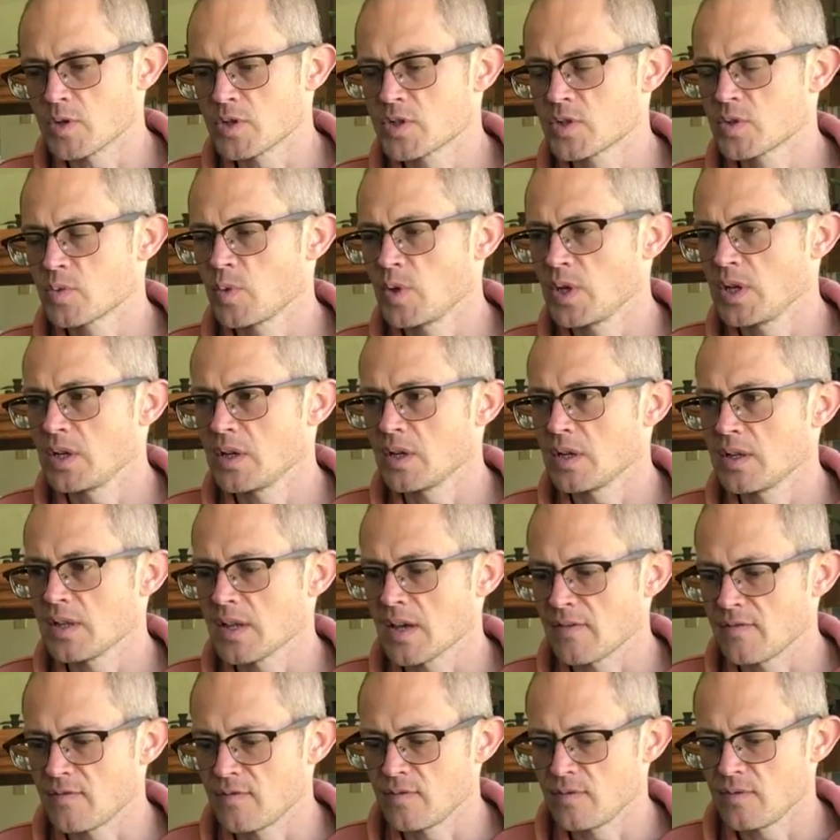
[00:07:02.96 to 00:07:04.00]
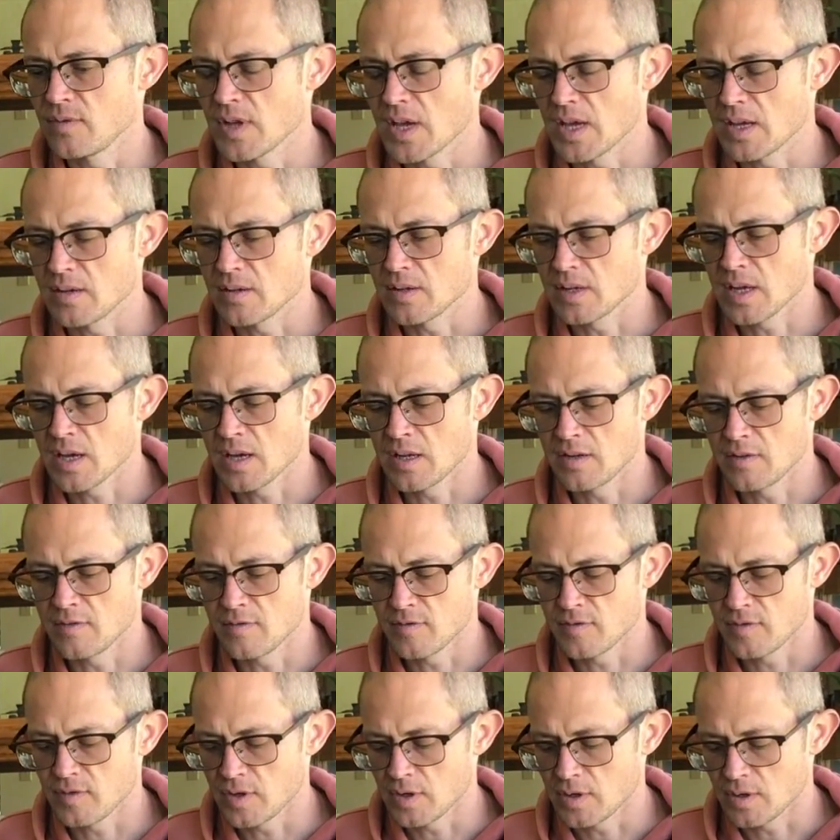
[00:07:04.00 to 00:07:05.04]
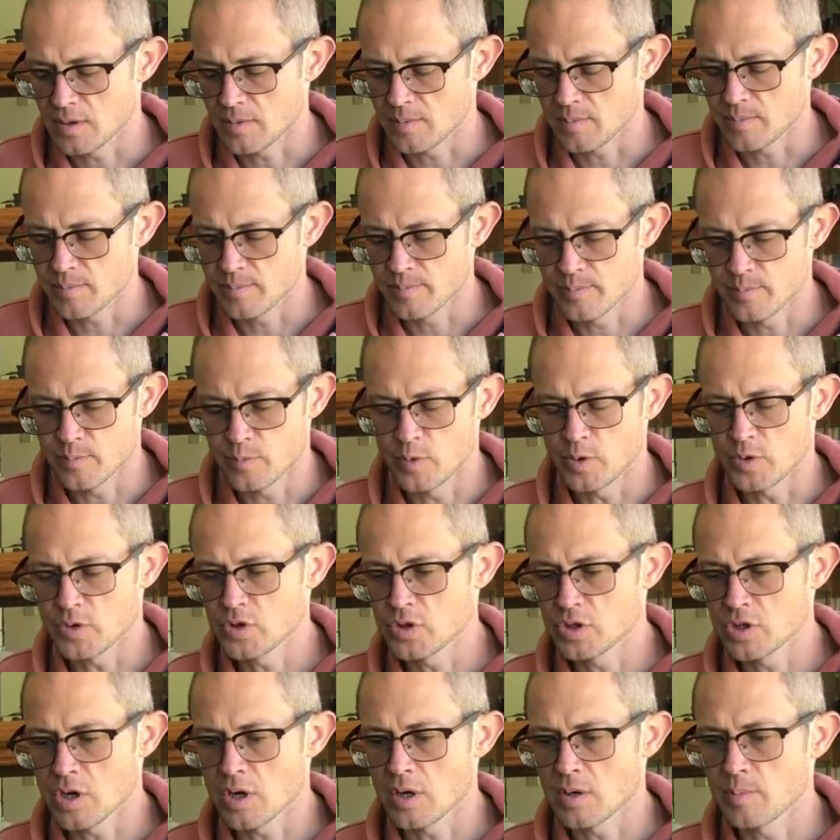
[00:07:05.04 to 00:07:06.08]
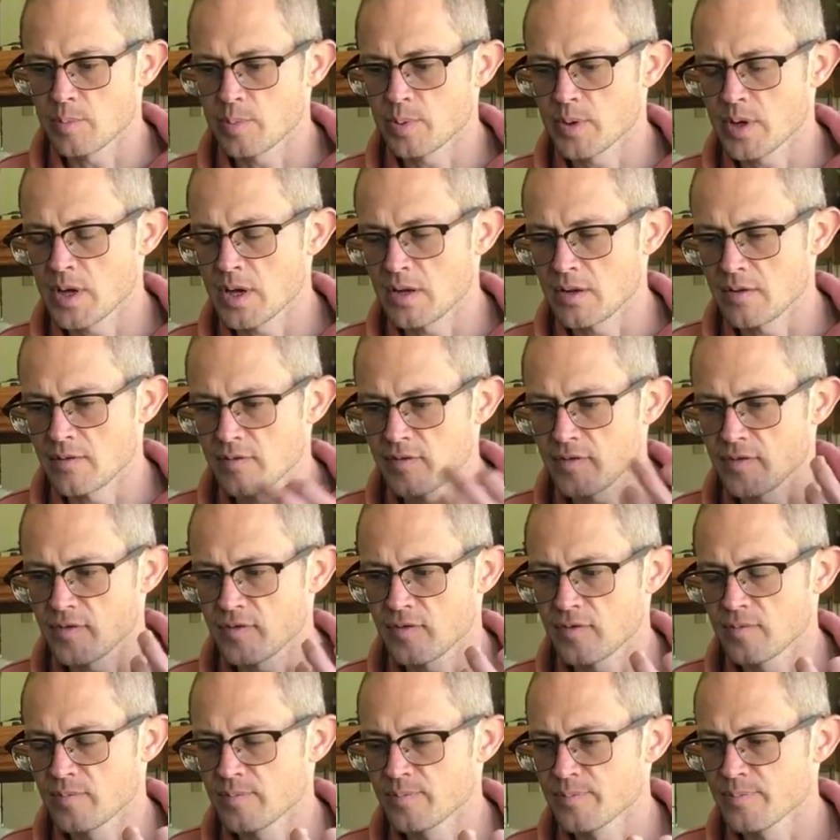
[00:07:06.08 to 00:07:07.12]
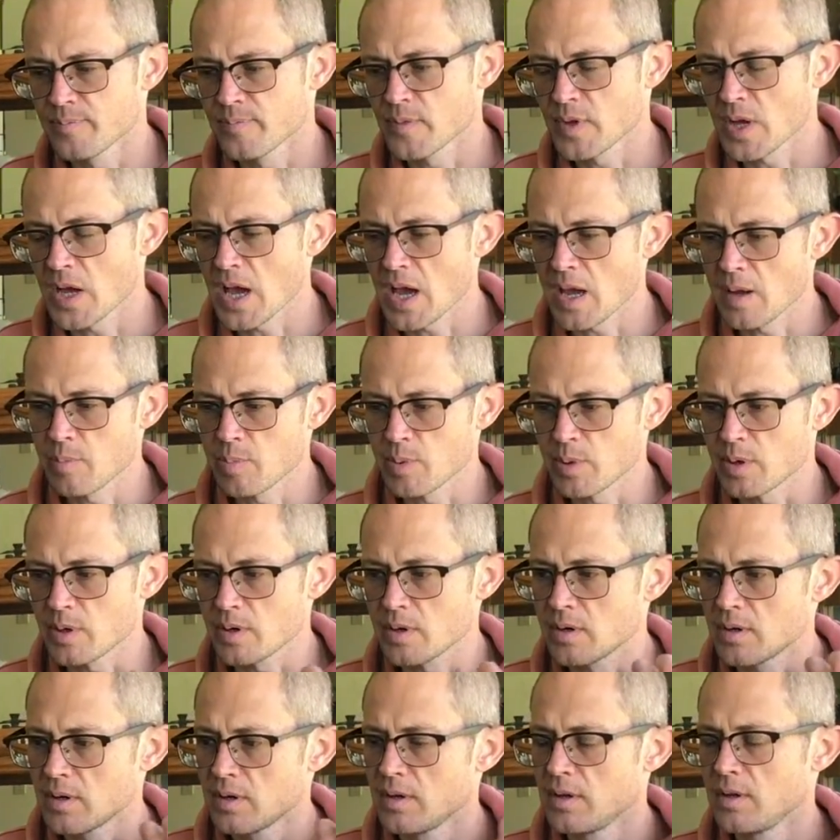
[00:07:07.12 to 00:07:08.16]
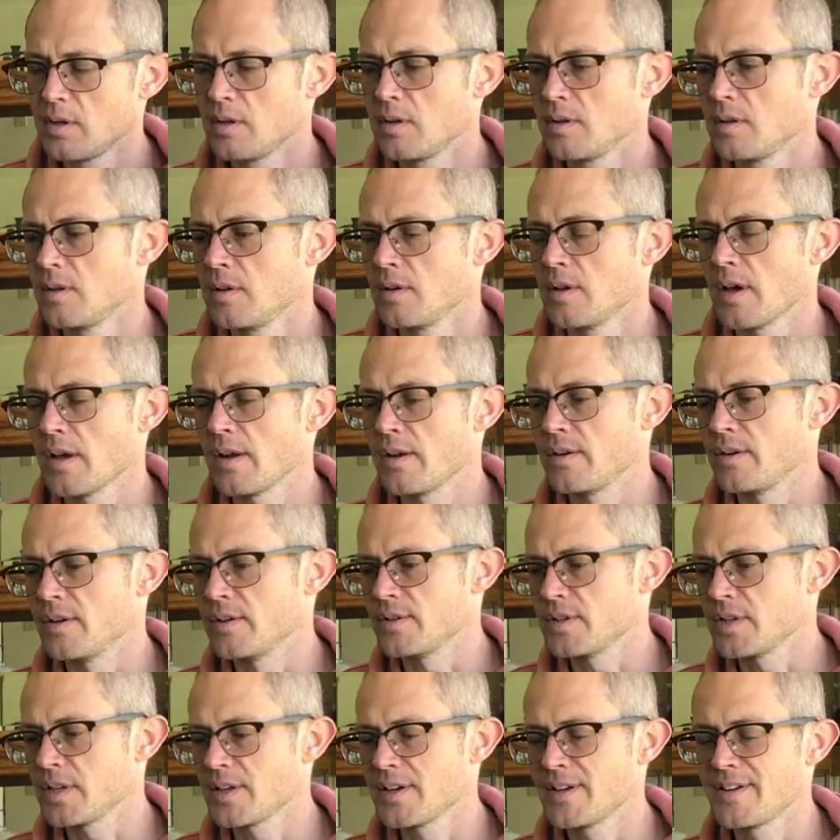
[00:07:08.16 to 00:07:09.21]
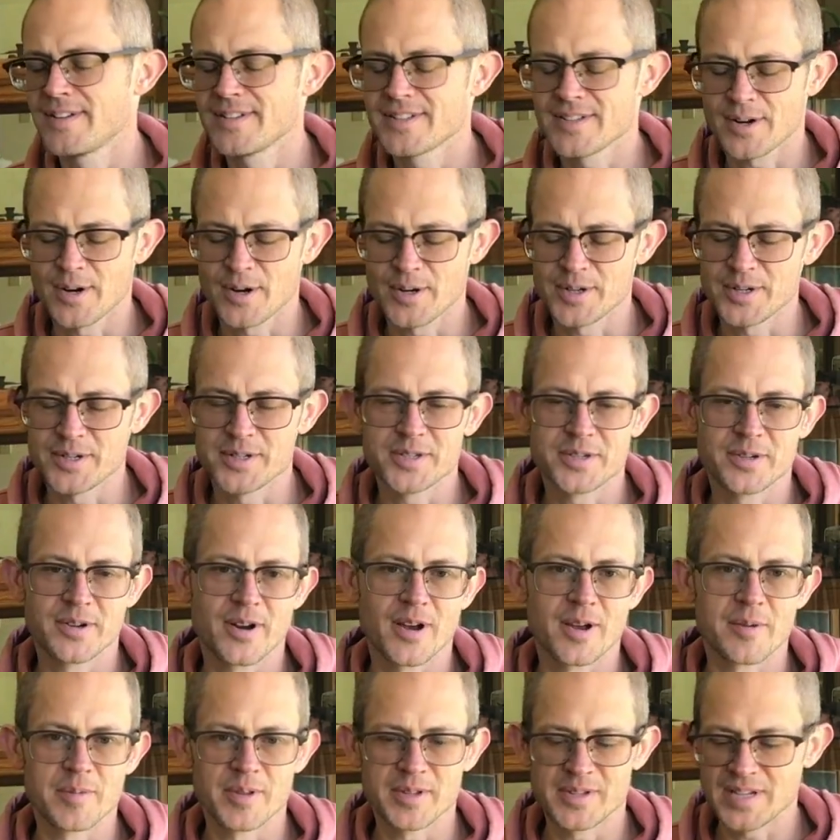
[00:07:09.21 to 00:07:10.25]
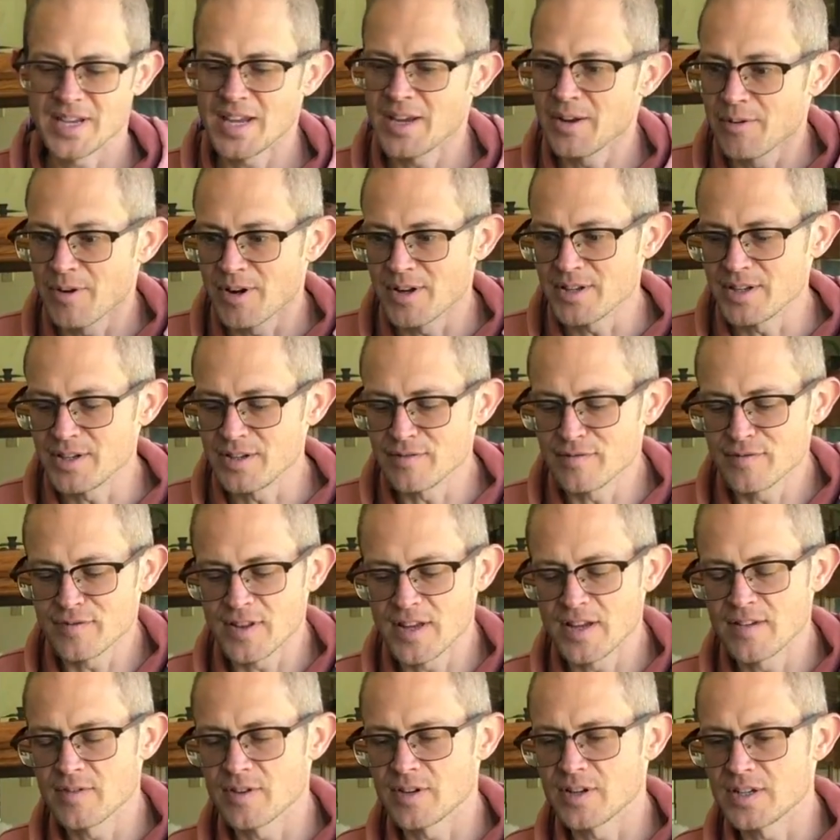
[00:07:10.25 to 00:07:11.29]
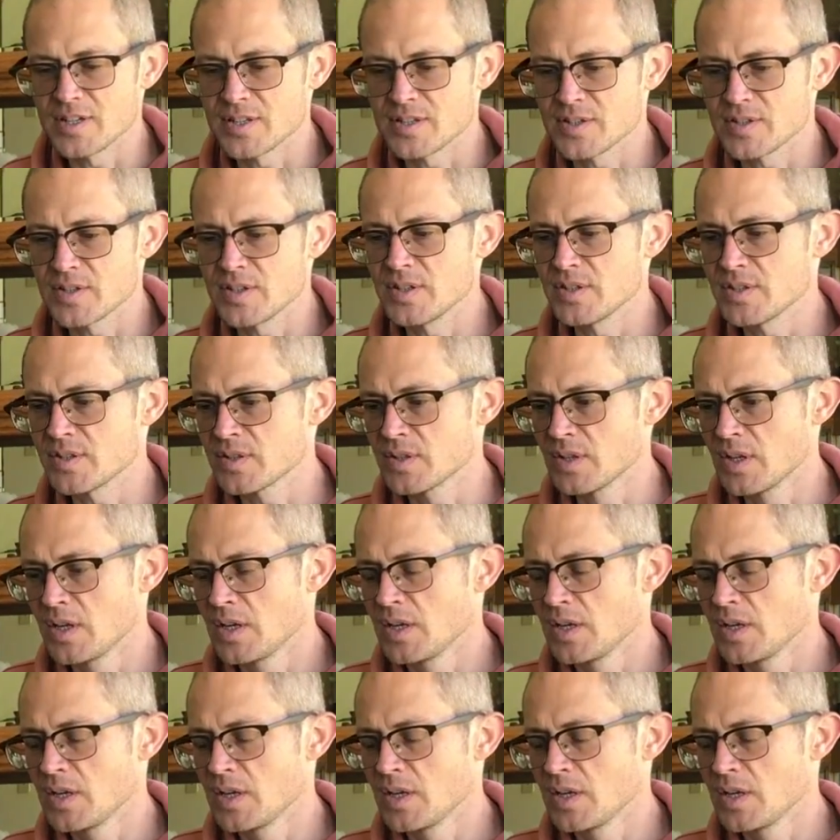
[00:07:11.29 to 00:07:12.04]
sweet, and that kind of real sharp kind of hyper, I don't know, it's hard to describe. The Tie Guan Yin flavor is